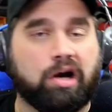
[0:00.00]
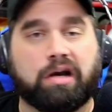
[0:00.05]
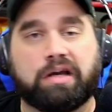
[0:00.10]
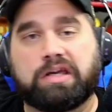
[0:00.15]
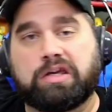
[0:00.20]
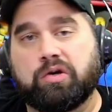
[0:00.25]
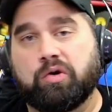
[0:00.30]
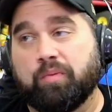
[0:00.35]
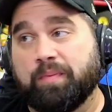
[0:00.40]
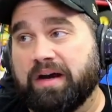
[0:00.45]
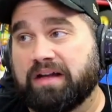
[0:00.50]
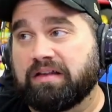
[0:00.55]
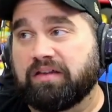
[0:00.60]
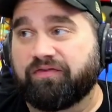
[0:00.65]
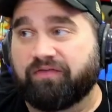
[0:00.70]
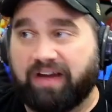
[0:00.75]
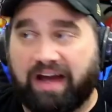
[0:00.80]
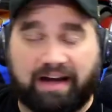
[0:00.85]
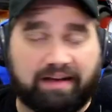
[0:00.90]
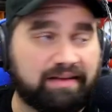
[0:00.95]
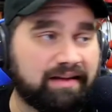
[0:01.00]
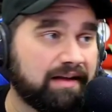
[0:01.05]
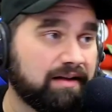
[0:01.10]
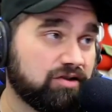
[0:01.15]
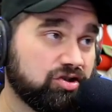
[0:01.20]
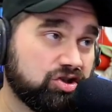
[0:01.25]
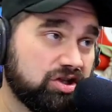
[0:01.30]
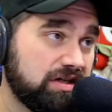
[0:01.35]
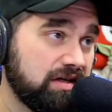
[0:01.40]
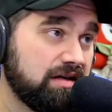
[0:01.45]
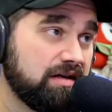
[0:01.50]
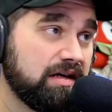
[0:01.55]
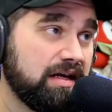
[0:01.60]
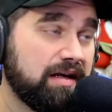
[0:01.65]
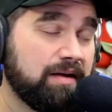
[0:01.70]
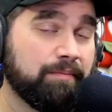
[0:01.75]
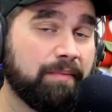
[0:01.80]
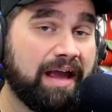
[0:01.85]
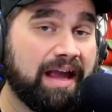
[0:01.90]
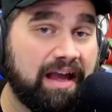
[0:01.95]
argue about the fact that she didn't
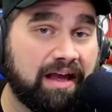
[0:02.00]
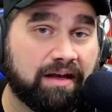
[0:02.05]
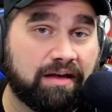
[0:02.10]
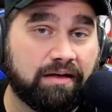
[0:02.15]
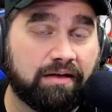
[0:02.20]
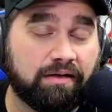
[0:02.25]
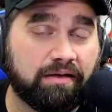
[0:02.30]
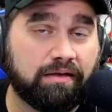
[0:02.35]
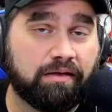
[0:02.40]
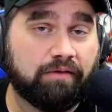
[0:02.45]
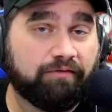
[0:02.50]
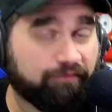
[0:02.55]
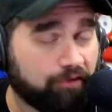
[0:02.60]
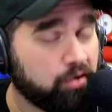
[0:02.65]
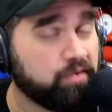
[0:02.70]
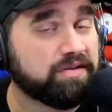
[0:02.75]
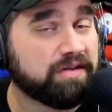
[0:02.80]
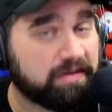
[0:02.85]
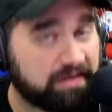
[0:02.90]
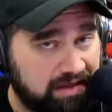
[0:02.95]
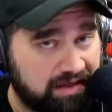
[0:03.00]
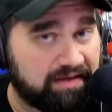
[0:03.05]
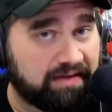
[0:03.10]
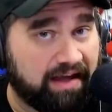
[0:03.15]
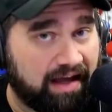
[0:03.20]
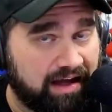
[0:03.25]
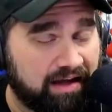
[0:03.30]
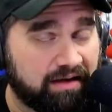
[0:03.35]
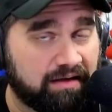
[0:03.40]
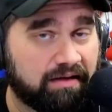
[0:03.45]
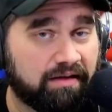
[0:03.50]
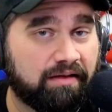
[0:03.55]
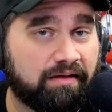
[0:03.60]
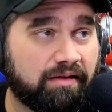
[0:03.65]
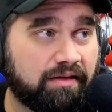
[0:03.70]
need a man. Frozen did that.